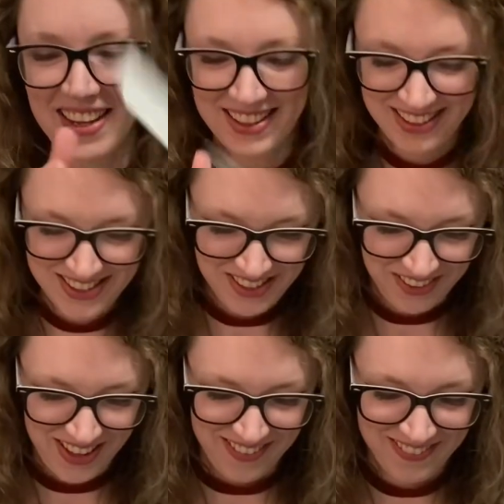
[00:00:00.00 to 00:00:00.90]
They're so
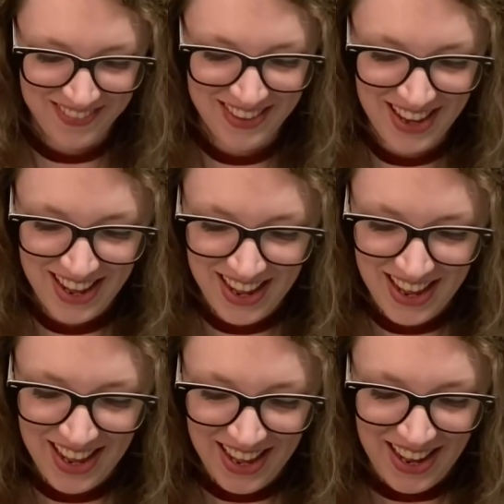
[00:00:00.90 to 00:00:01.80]
cute.
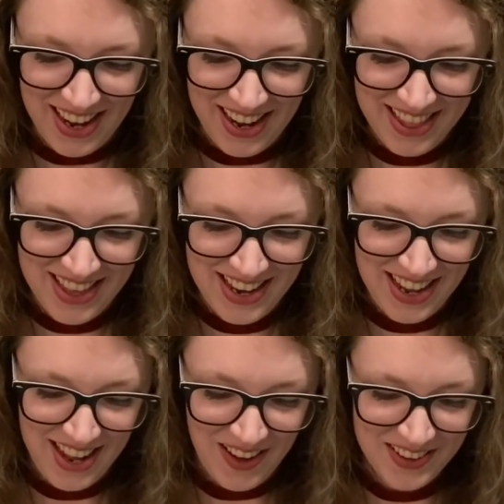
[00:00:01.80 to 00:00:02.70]
And then
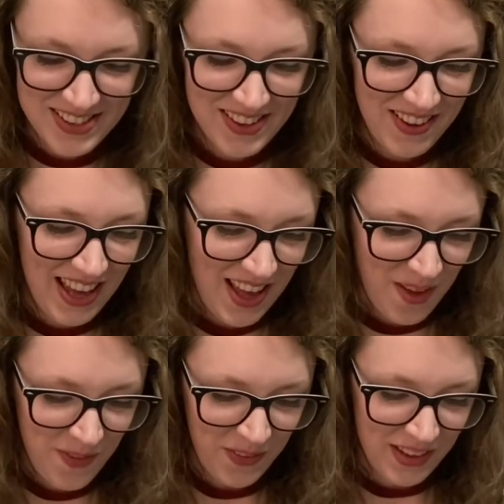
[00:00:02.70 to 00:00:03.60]
it also
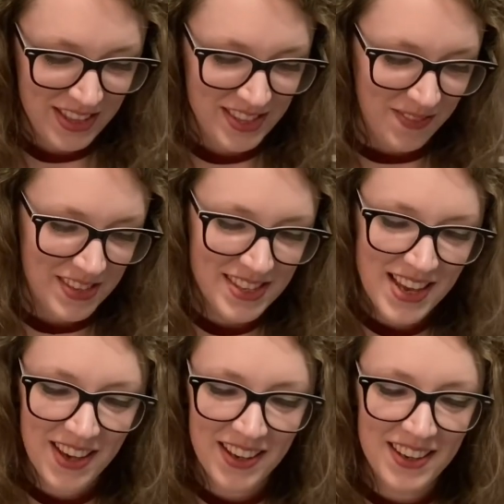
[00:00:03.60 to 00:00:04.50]
came with some
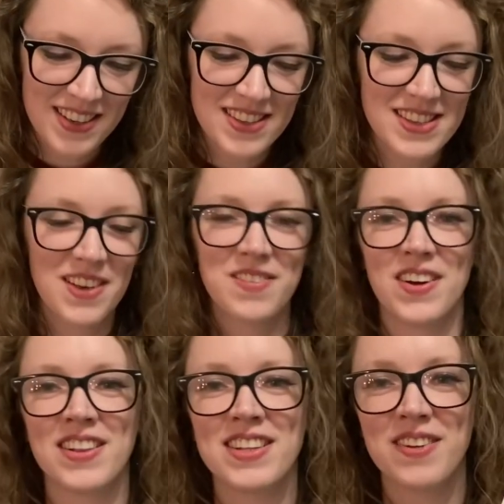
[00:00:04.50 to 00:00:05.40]
stickers of
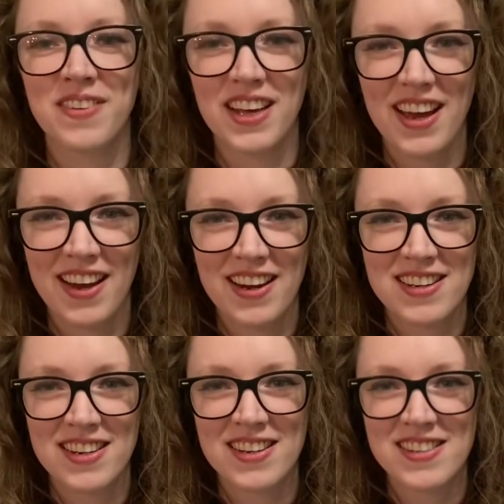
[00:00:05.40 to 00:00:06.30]
all the different
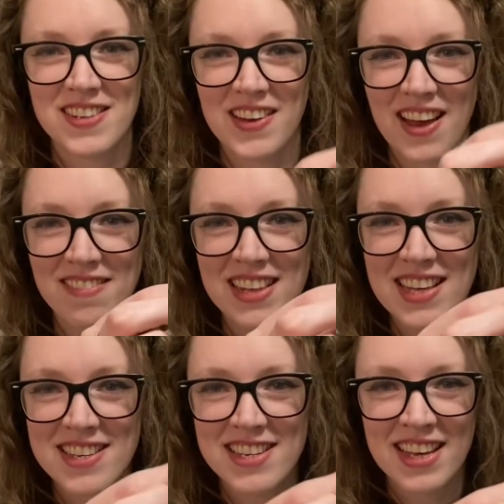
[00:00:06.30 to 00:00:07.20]
characters. So we have
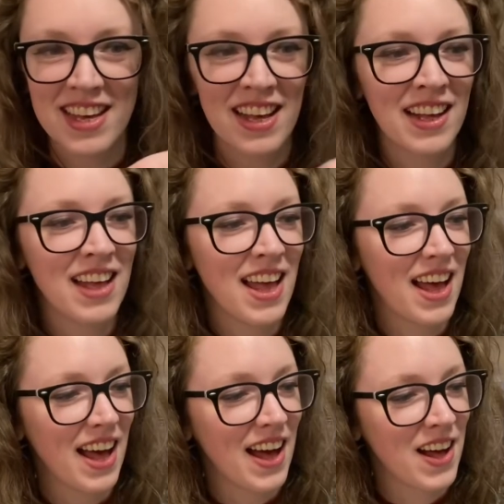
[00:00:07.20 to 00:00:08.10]
Lin Jing,
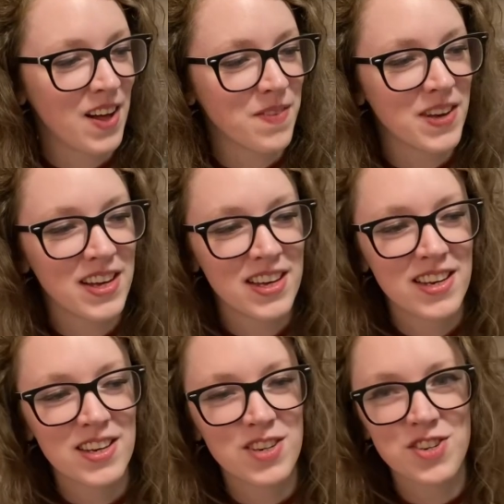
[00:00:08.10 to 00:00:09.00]

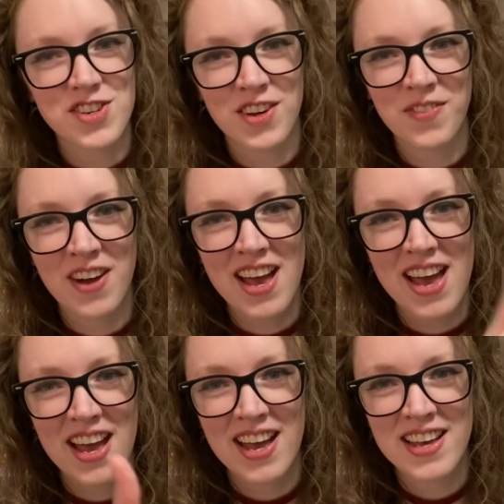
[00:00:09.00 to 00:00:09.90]

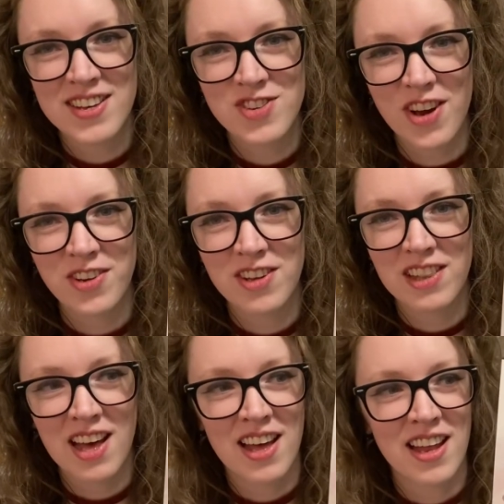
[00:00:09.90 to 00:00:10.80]
Shunwei, Zhao
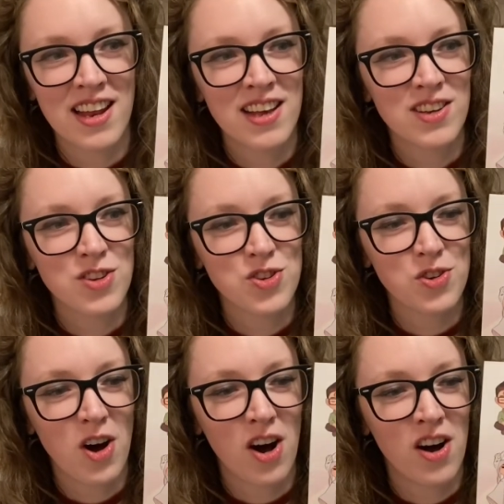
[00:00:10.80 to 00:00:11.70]
Yunlan, Zhu
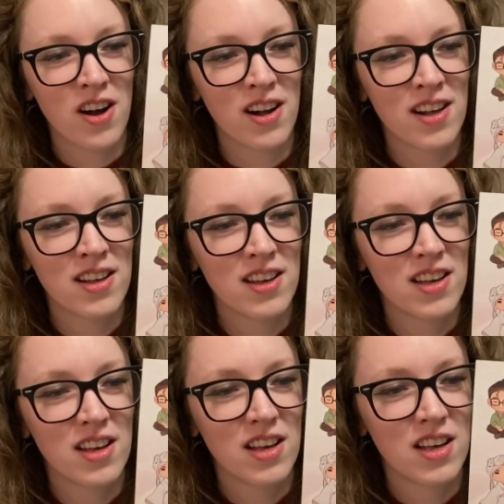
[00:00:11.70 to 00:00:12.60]
Hong,
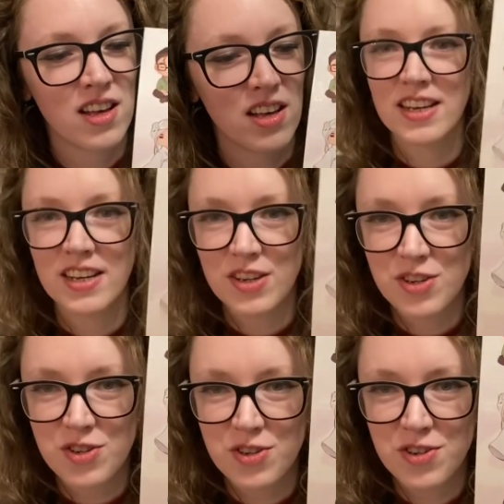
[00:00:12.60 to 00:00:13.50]
Chu